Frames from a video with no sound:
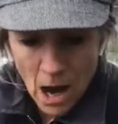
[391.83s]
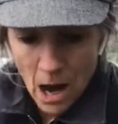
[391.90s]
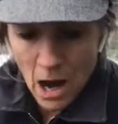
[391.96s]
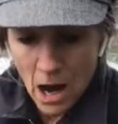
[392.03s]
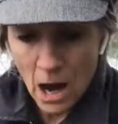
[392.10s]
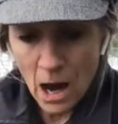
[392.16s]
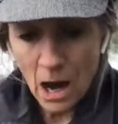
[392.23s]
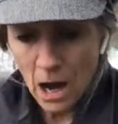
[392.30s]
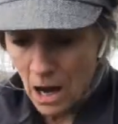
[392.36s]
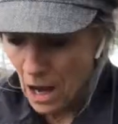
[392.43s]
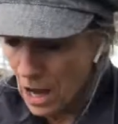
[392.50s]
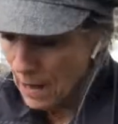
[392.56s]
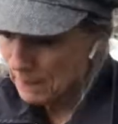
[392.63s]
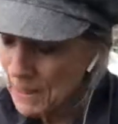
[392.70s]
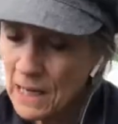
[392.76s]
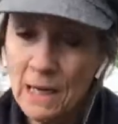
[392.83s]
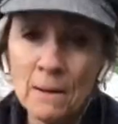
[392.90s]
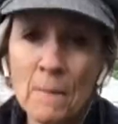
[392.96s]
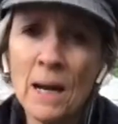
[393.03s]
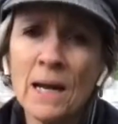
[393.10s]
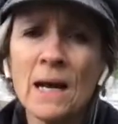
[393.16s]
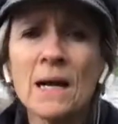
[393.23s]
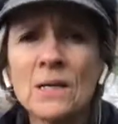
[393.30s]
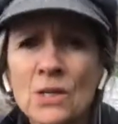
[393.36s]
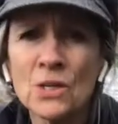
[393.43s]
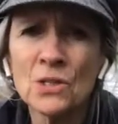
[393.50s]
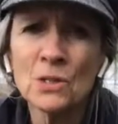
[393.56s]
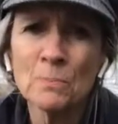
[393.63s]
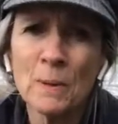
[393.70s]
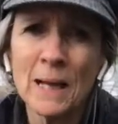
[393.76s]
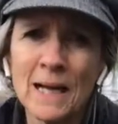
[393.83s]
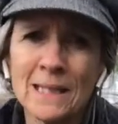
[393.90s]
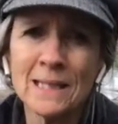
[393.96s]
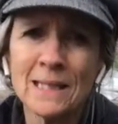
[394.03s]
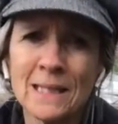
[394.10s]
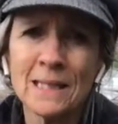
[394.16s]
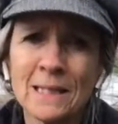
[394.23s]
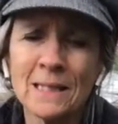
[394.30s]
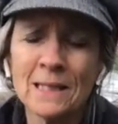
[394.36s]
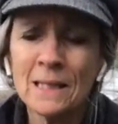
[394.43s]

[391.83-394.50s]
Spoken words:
I'm getting my onions planted.